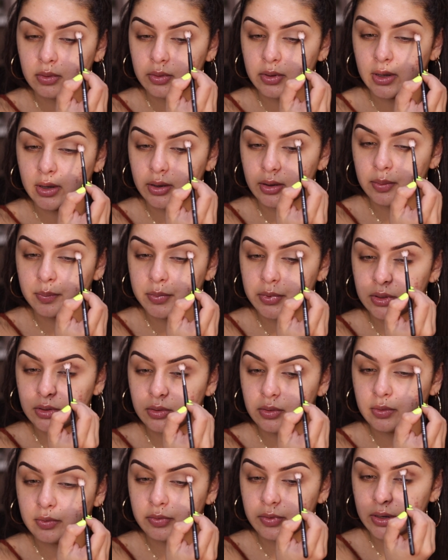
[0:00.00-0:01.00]
Okay, I'm gonna
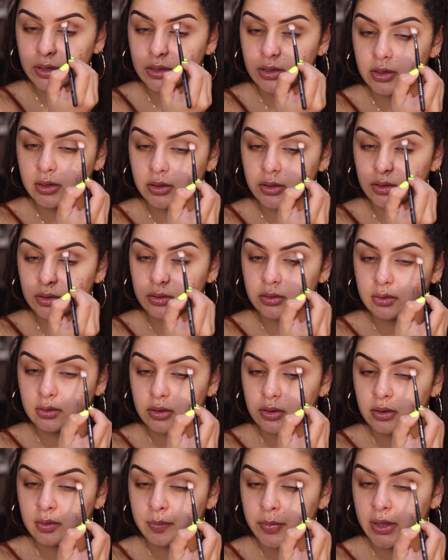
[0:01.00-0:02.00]
go right here.
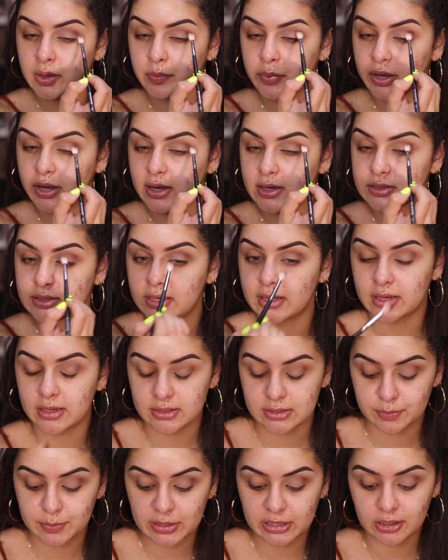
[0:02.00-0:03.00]
By the way, guys,
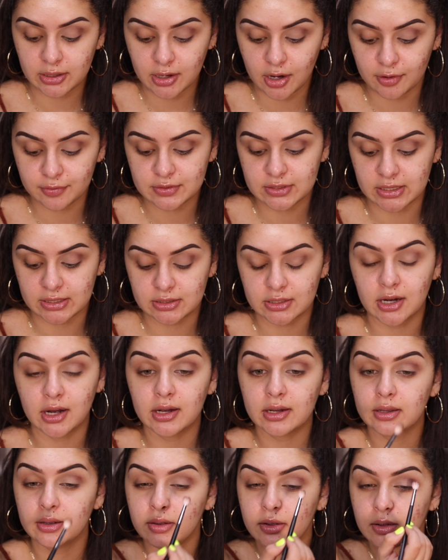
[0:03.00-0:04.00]
like, speaking of
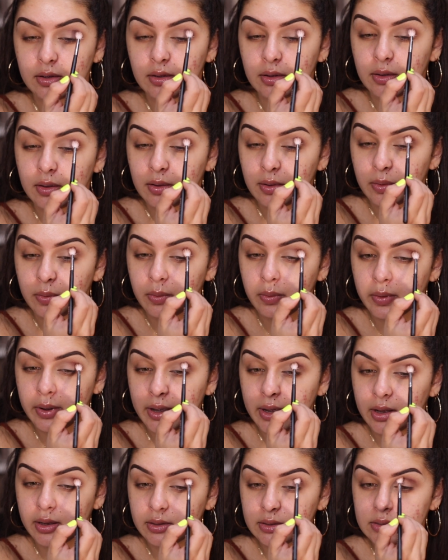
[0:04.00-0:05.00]
TikTok, who
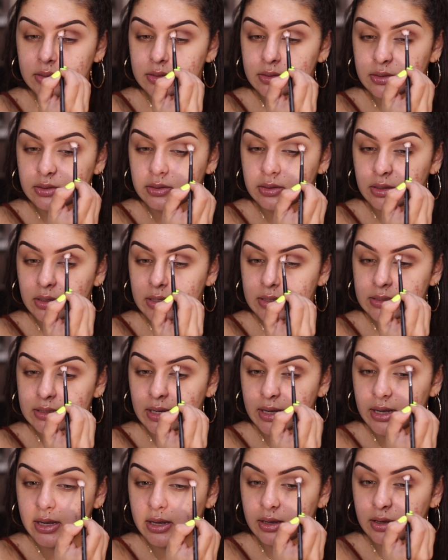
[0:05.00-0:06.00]
else is,
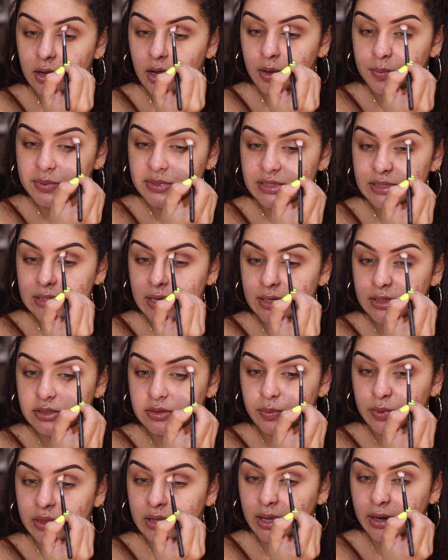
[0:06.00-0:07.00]
like,
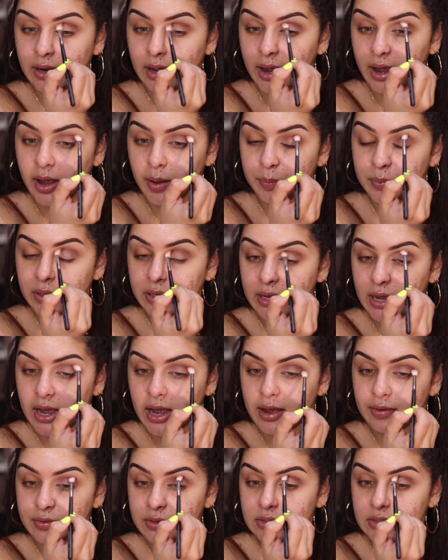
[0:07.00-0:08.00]
obsessed with that app? Like, I
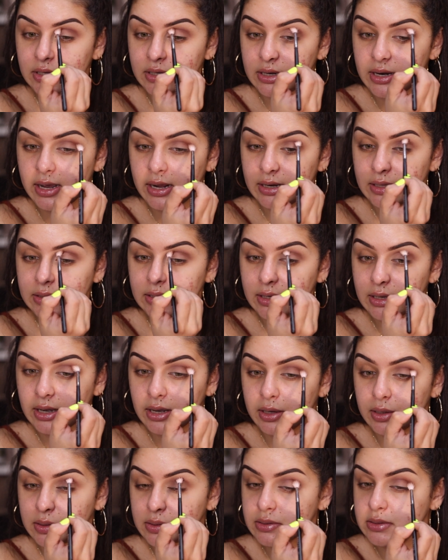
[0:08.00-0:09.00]
haven't done anything
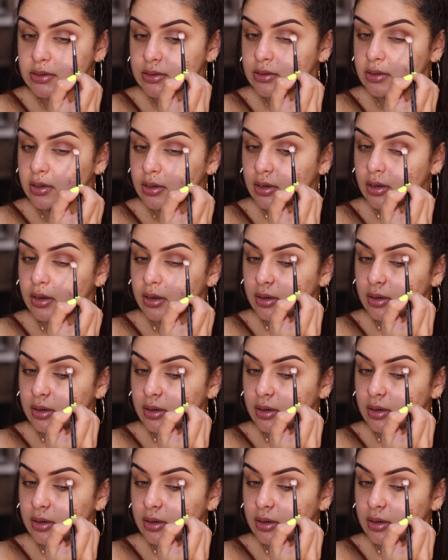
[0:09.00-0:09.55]
else